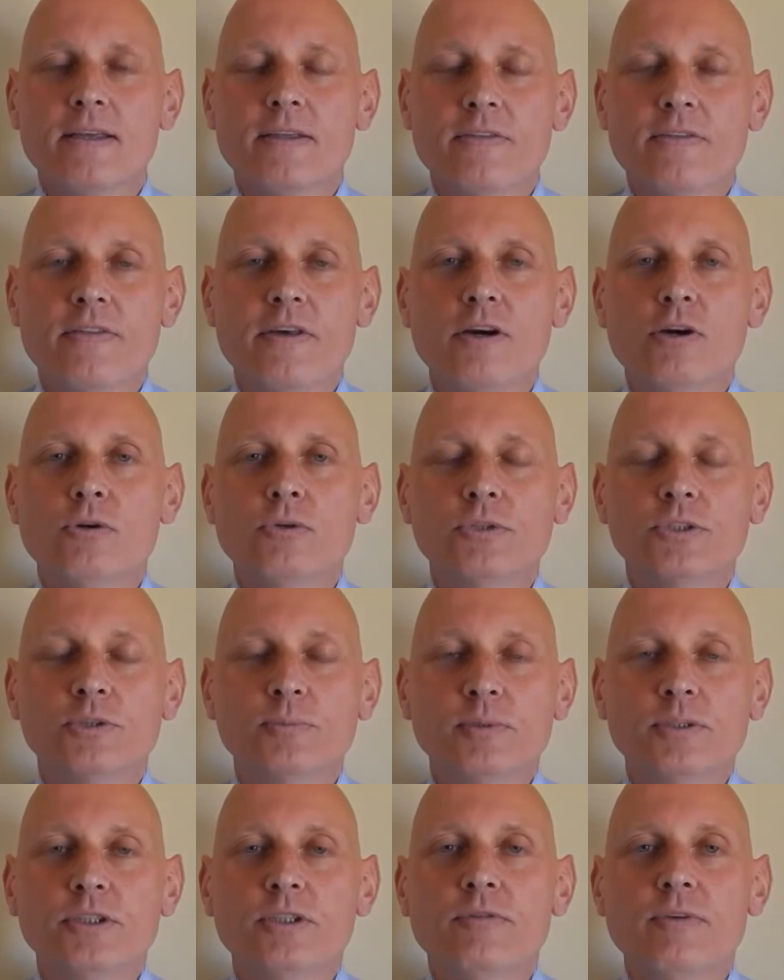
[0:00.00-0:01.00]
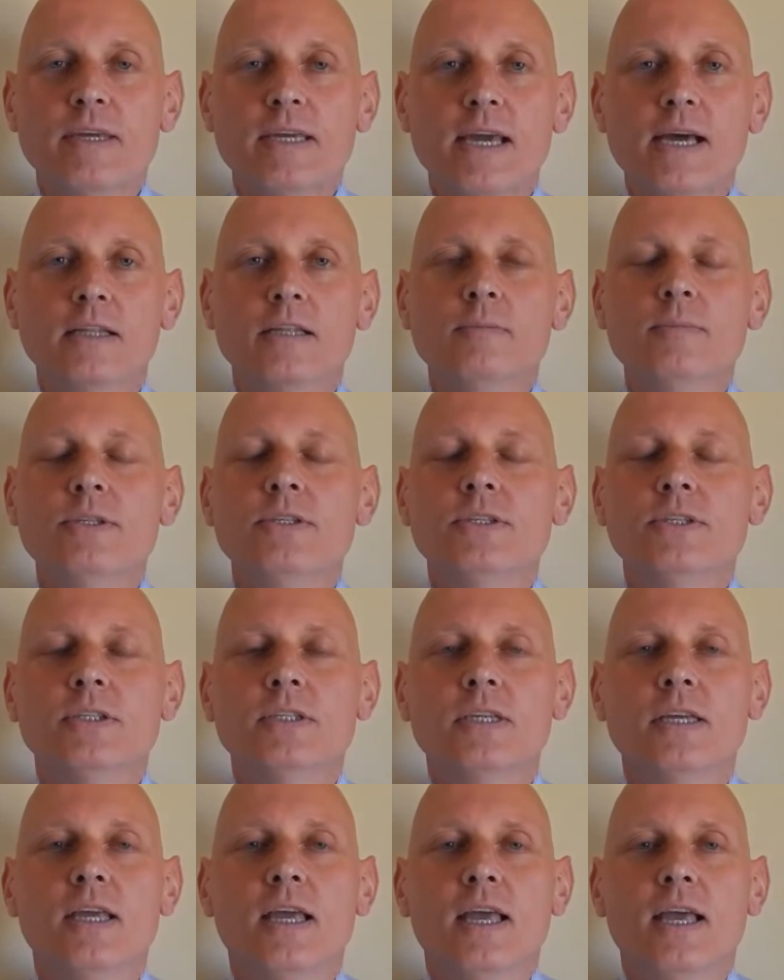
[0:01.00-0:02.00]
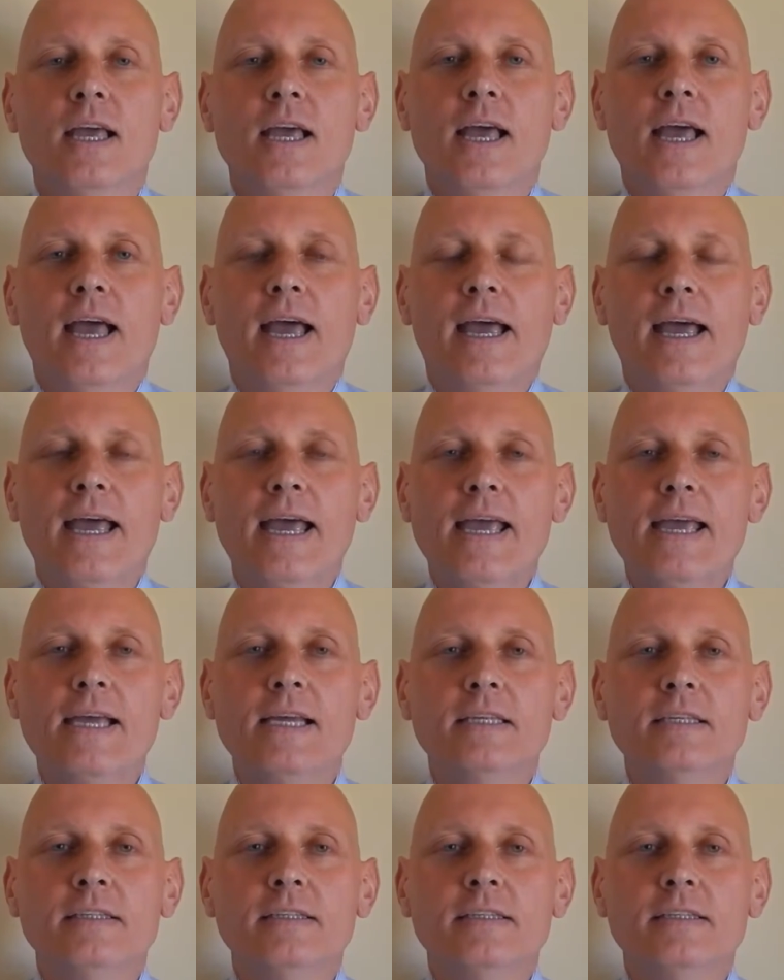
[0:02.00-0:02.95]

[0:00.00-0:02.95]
those specific elements, and